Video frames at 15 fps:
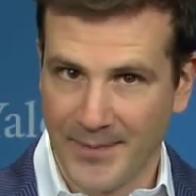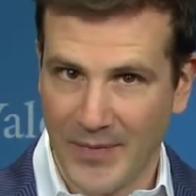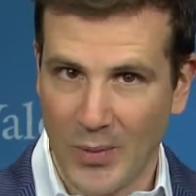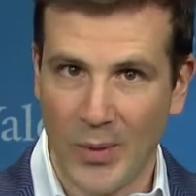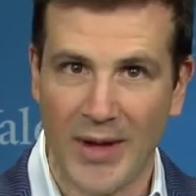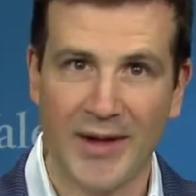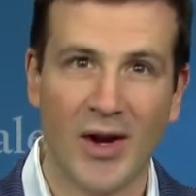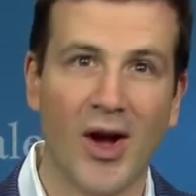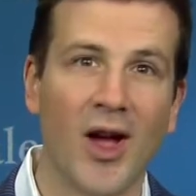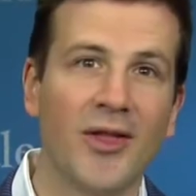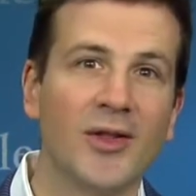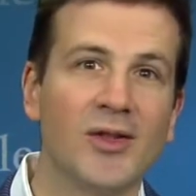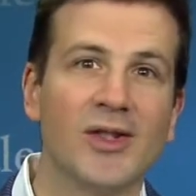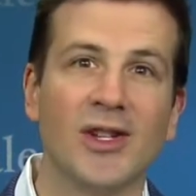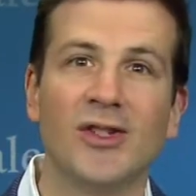While the
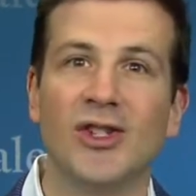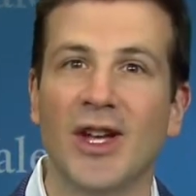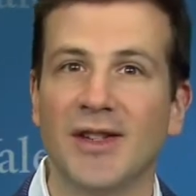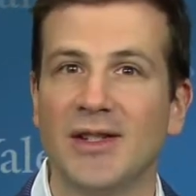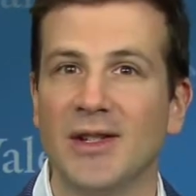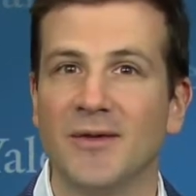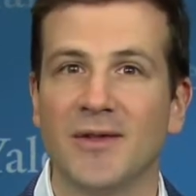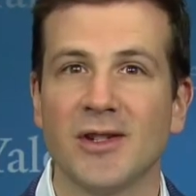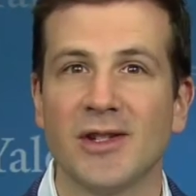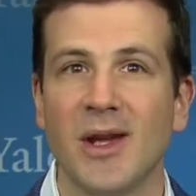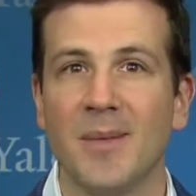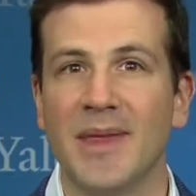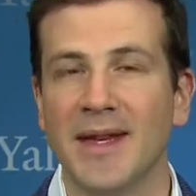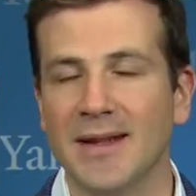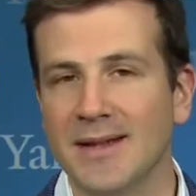authors adjusted for
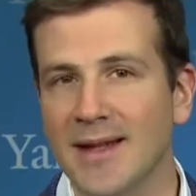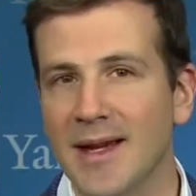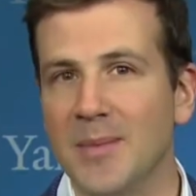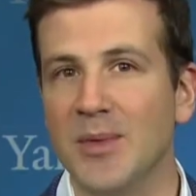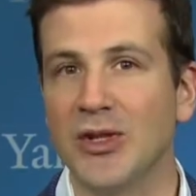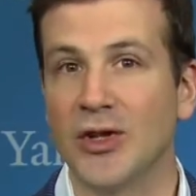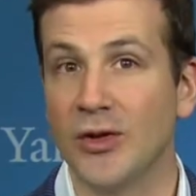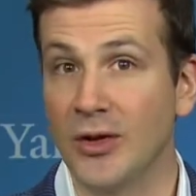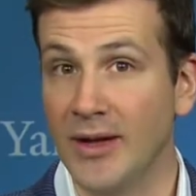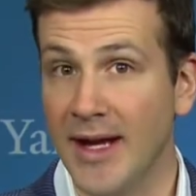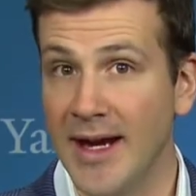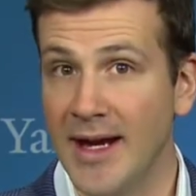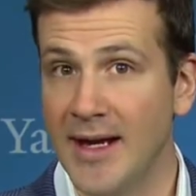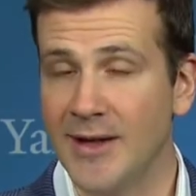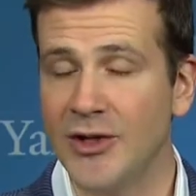some things like maternal
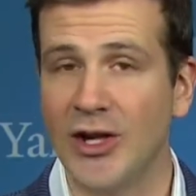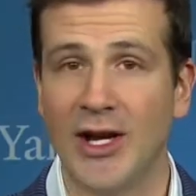age,